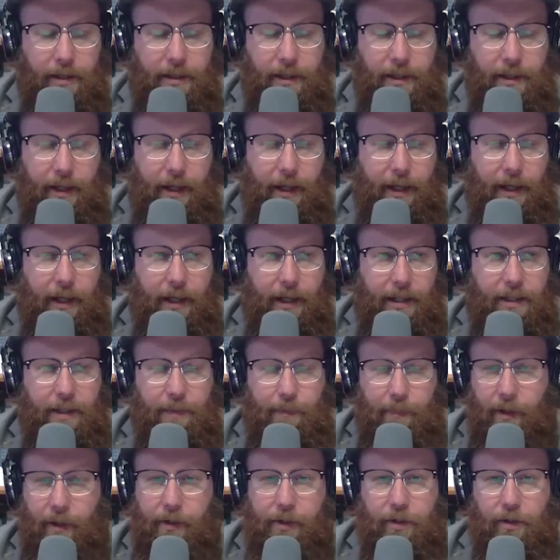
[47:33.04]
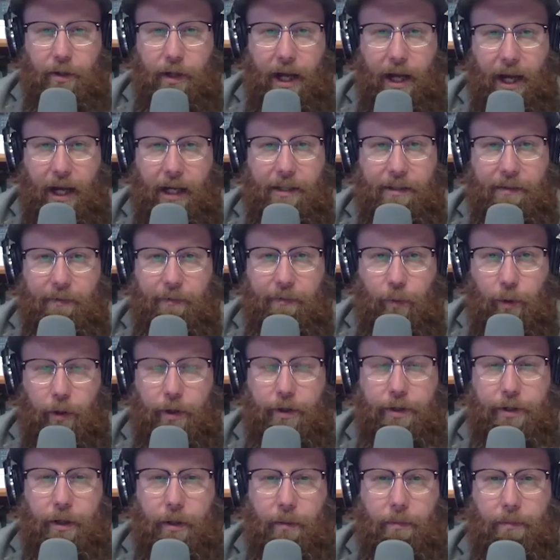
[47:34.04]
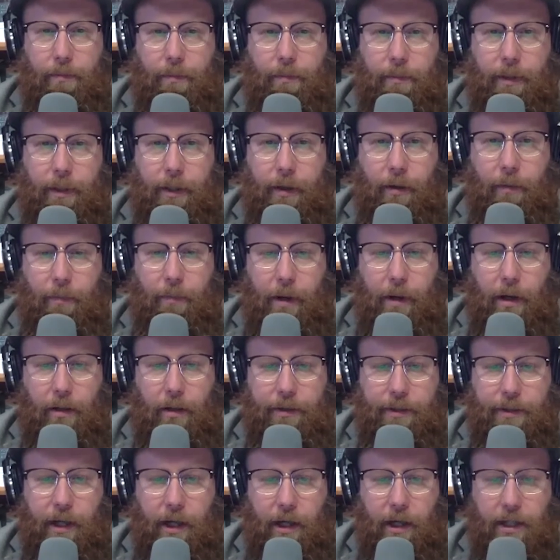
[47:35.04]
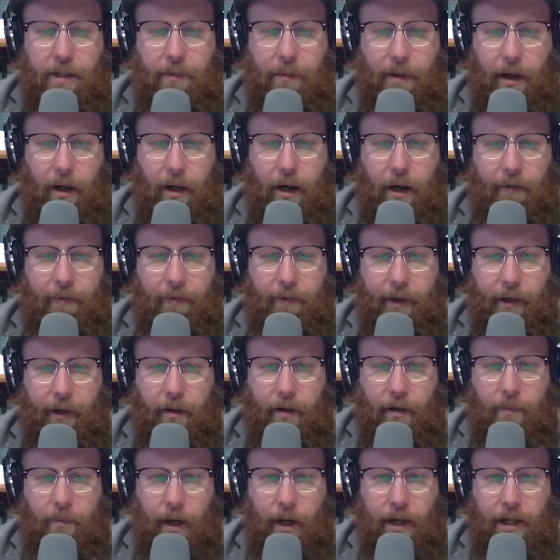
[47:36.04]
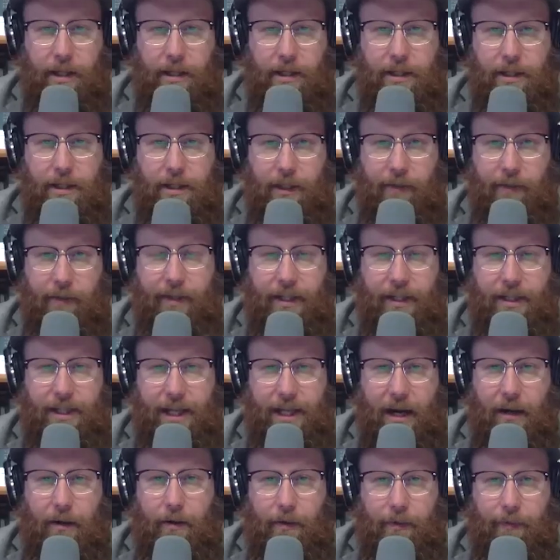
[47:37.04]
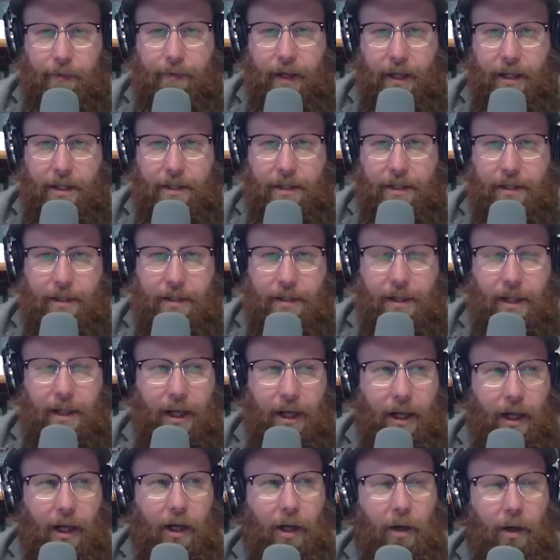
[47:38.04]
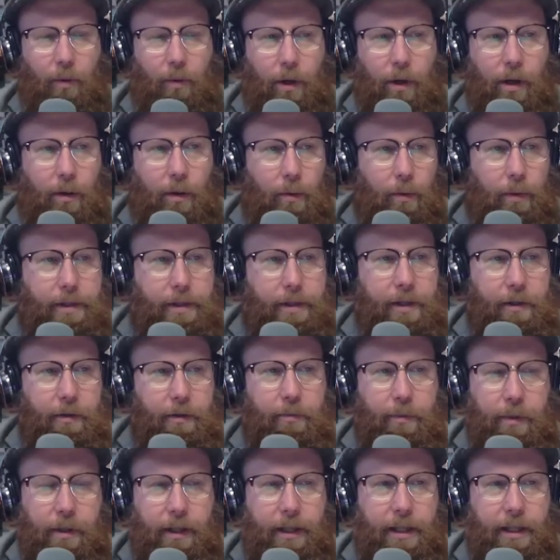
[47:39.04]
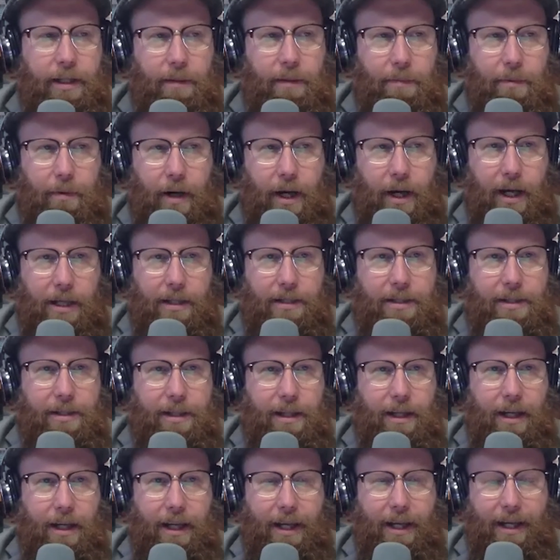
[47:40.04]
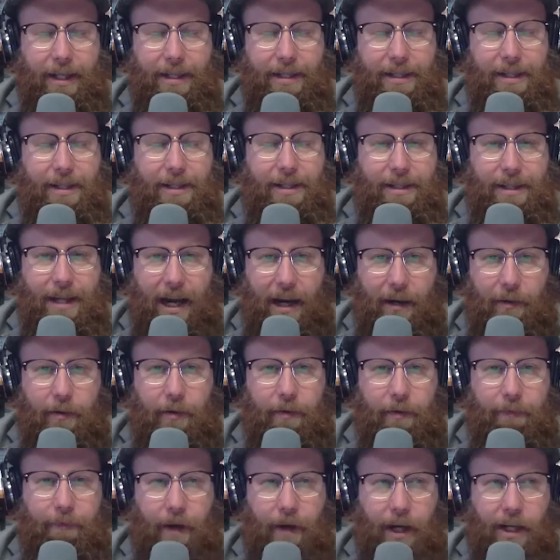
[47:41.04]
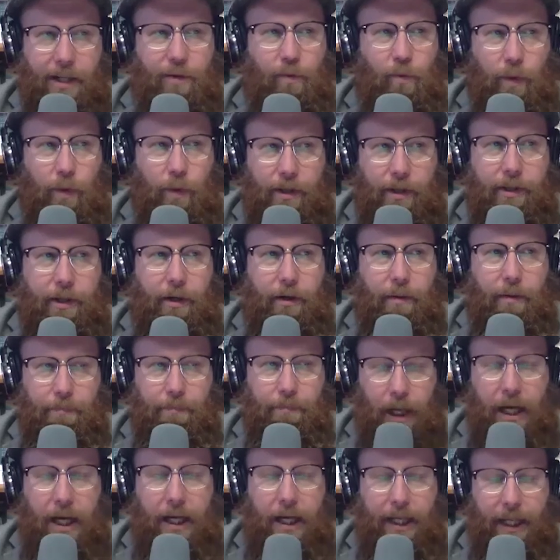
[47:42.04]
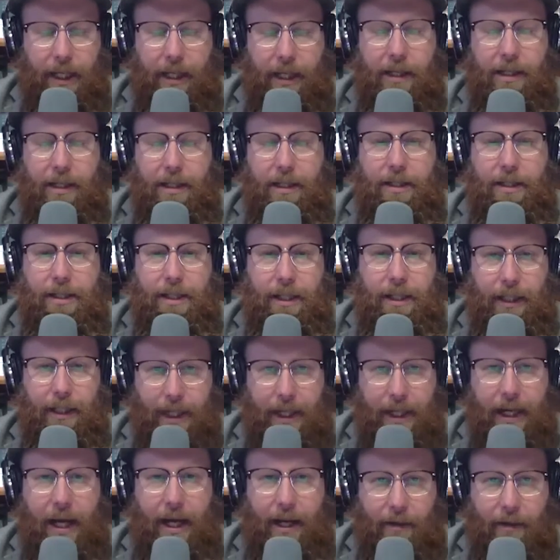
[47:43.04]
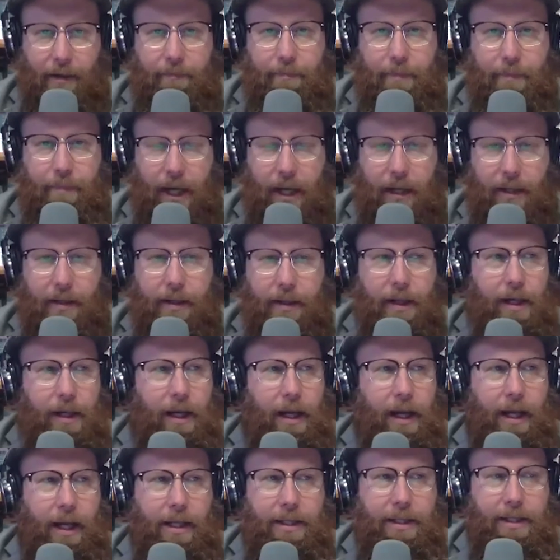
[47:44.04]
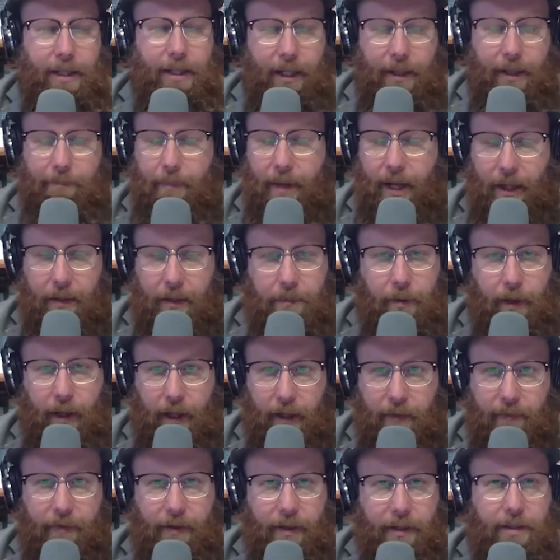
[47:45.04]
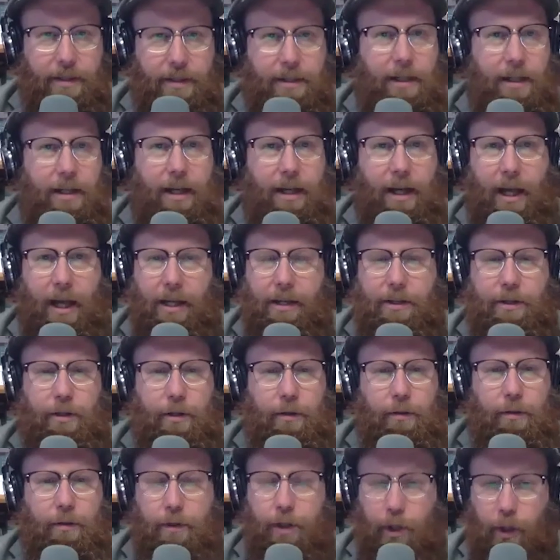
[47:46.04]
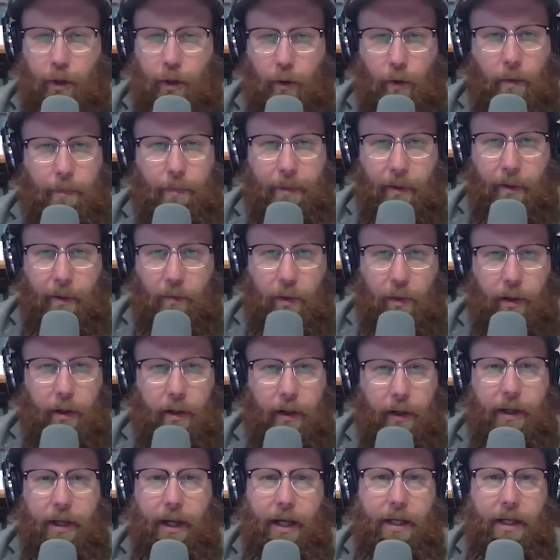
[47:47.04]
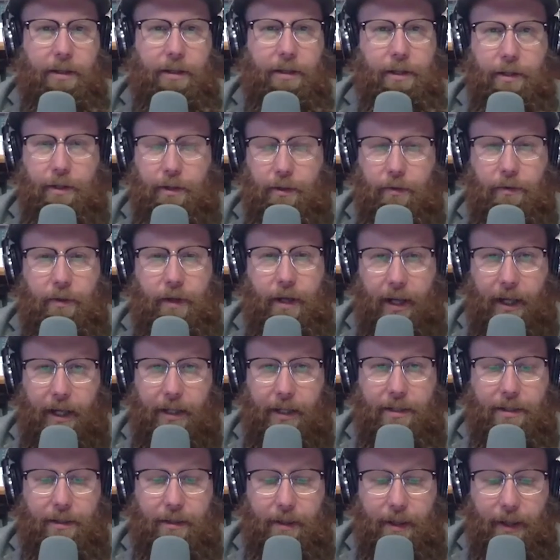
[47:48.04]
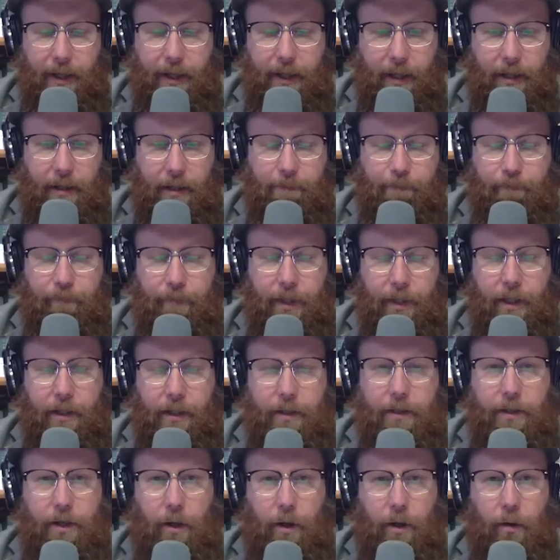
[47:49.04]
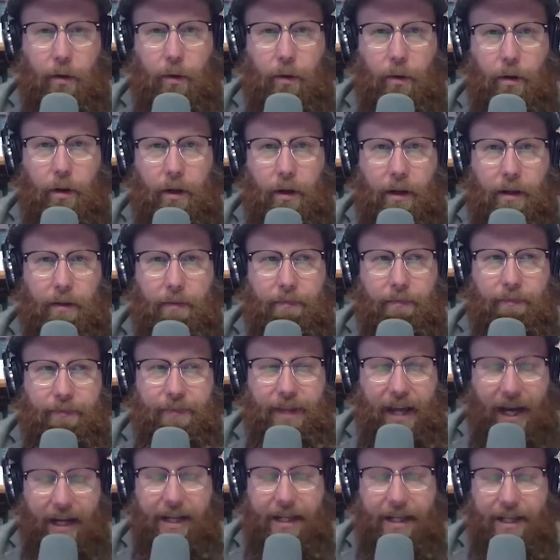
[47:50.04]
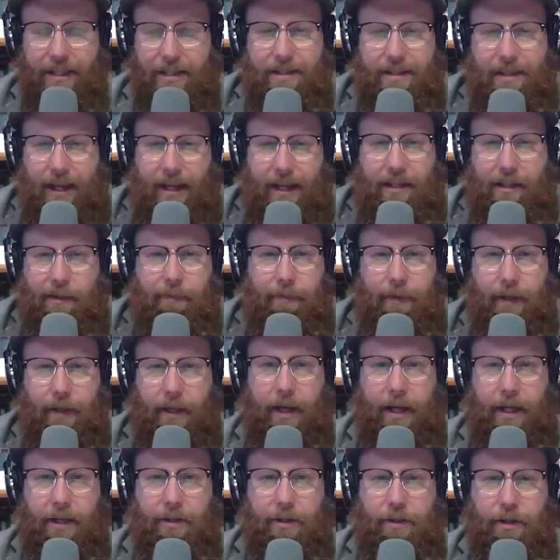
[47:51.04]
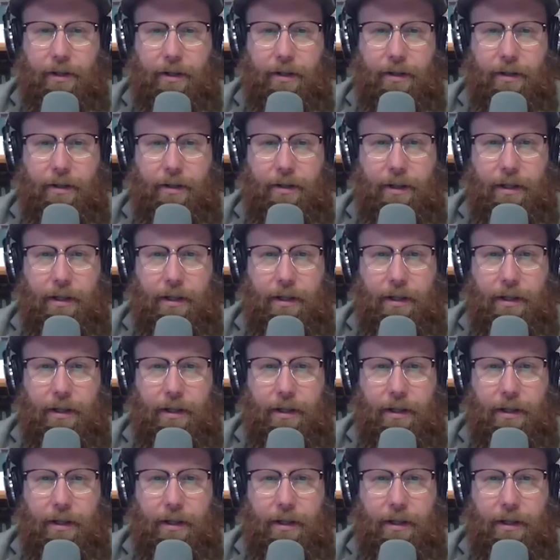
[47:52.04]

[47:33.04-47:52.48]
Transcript: a spiritual act of worship. Paul talks about offering our bodies as living sacrifices. Well, when you're really depressed, it's a sacrifice with your body to get out of bed and to make breakfast and to show up at work and to do the next thing. So that is sanctification.